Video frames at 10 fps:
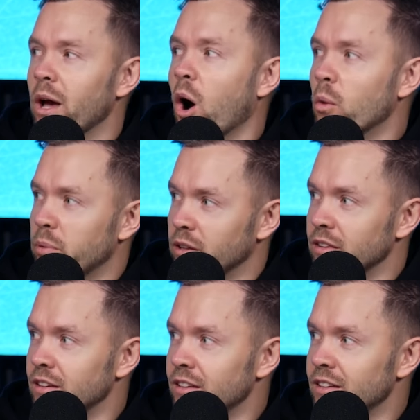
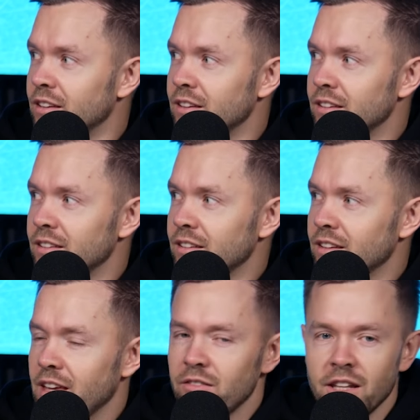open.
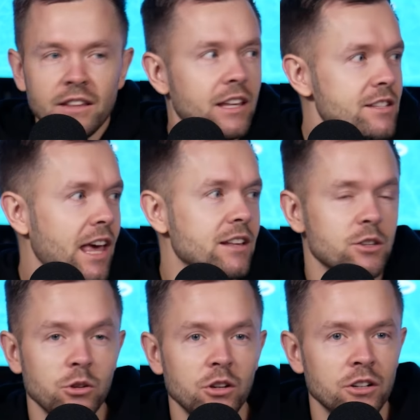Even in this case,
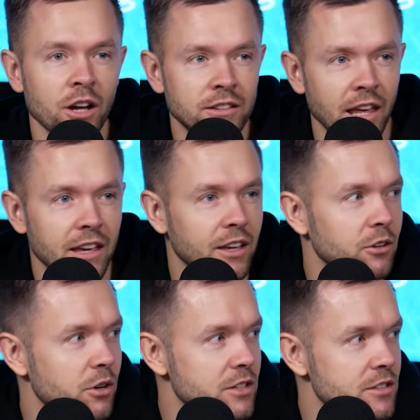you're not taking
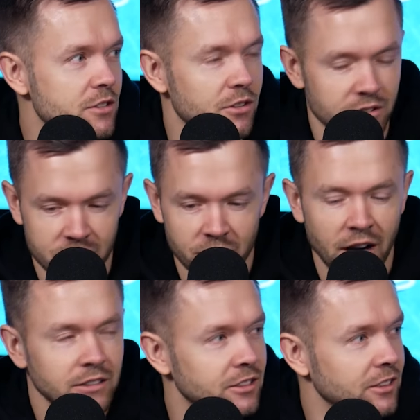risks. You're
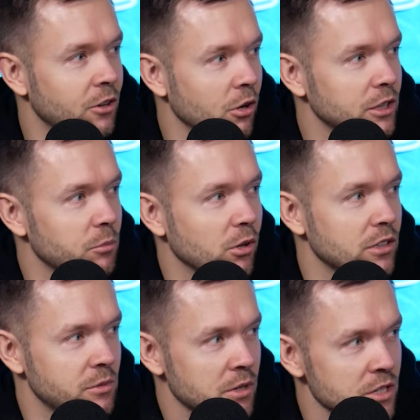trying to hold the ball
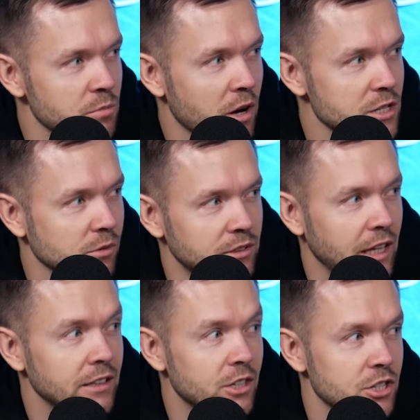as much as possible,
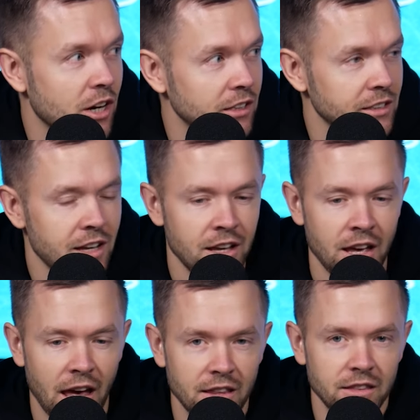take the shot,
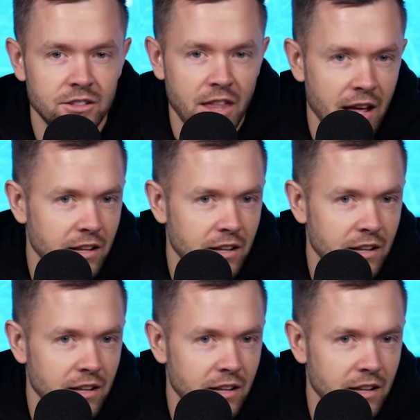and then